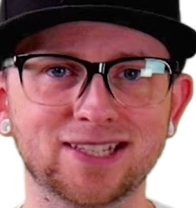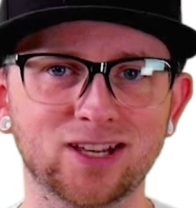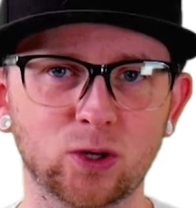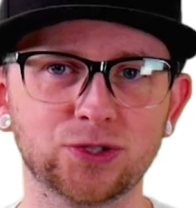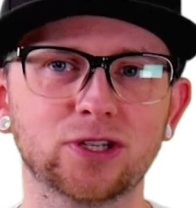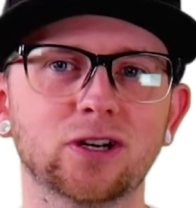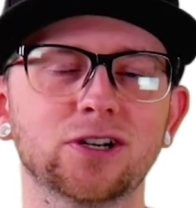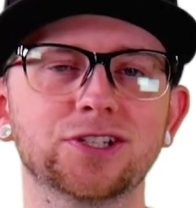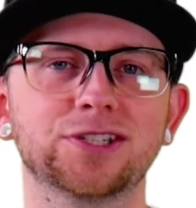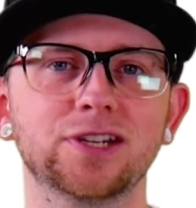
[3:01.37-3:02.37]
as the
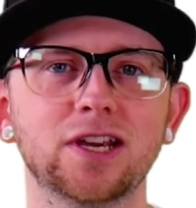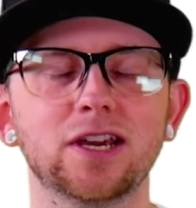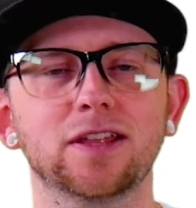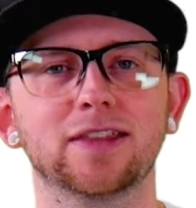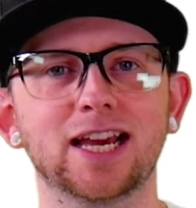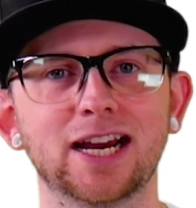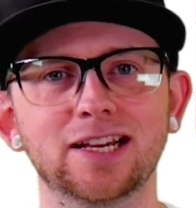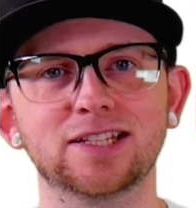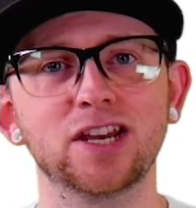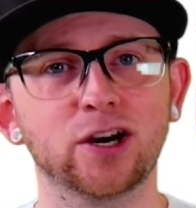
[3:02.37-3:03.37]
All-Stars. The
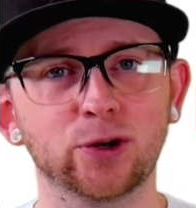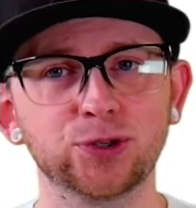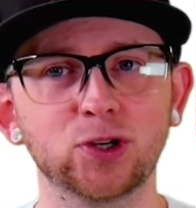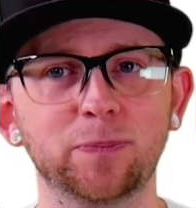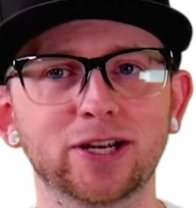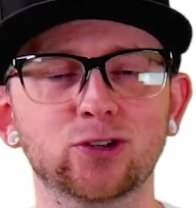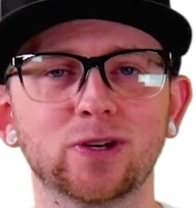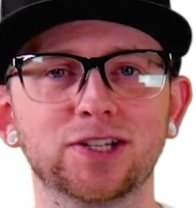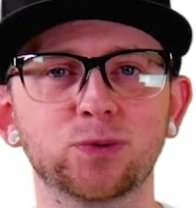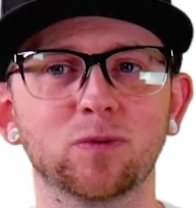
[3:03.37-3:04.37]
highest non-All-Star pick
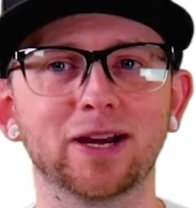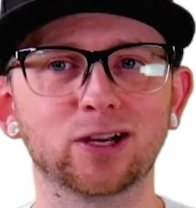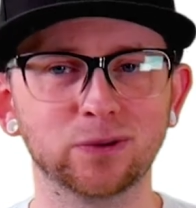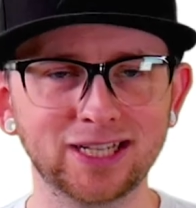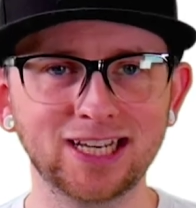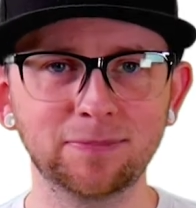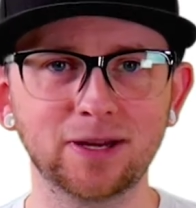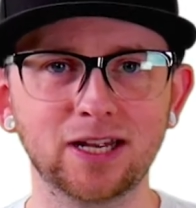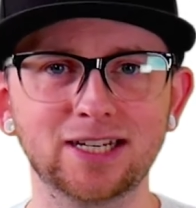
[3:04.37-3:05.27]
trends were Michael Lieb,